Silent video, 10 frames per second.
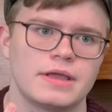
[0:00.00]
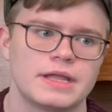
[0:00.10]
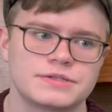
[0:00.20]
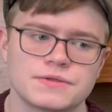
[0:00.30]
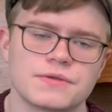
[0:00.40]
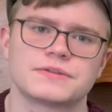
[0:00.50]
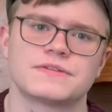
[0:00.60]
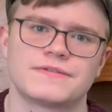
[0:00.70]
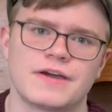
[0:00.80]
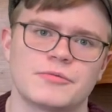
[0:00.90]
And so those are
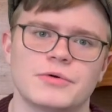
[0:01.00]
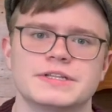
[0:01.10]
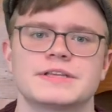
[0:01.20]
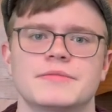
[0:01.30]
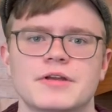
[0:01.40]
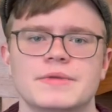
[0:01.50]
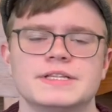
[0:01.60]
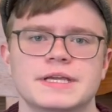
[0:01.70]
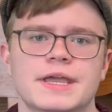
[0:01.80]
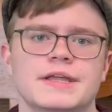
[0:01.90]
the 5 points I'm going to be
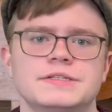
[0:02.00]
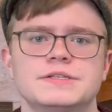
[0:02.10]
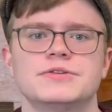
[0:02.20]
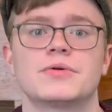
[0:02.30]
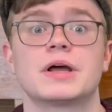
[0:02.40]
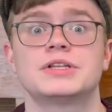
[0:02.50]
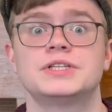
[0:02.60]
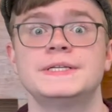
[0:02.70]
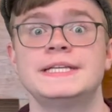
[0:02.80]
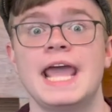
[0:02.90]
digging into
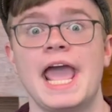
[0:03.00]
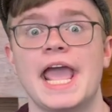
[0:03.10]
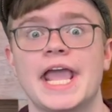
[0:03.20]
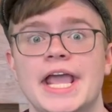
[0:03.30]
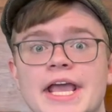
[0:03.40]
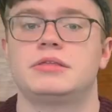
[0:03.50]
today.